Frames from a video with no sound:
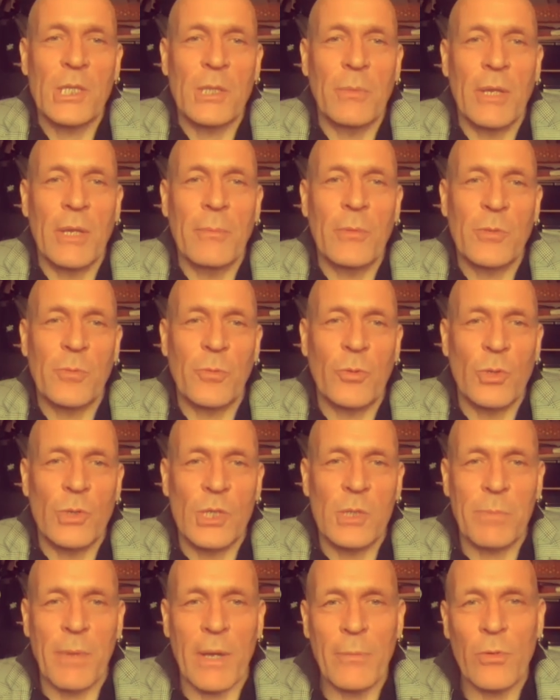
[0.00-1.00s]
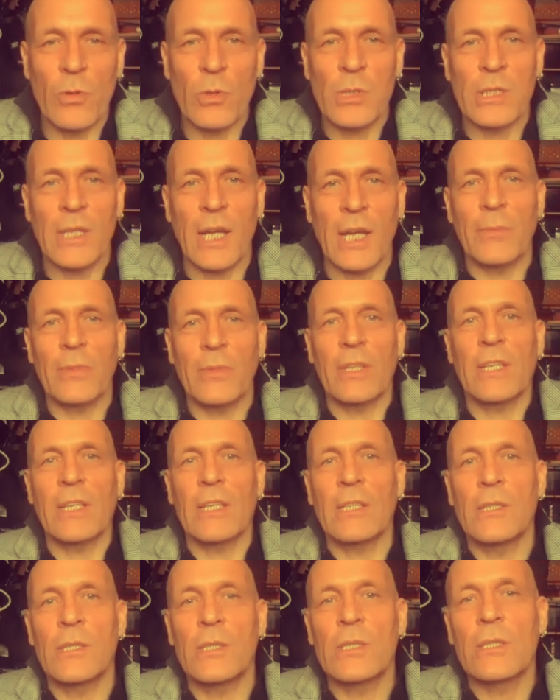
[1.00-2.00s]
I mean, it must be good to spend more time with the
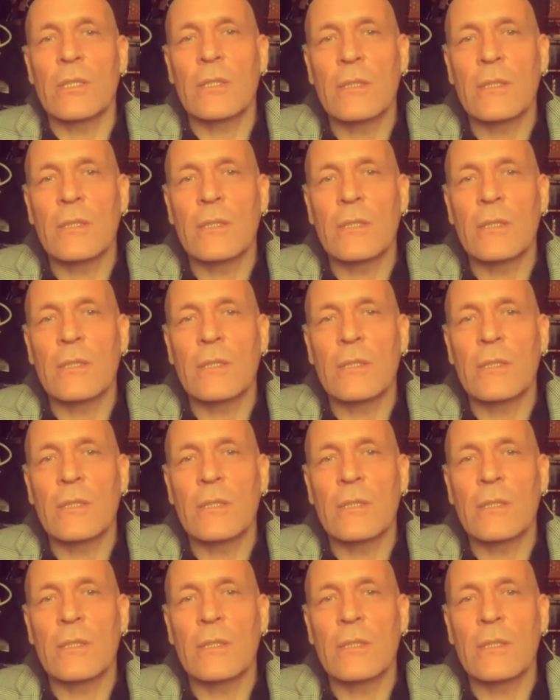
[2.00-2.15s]
kids.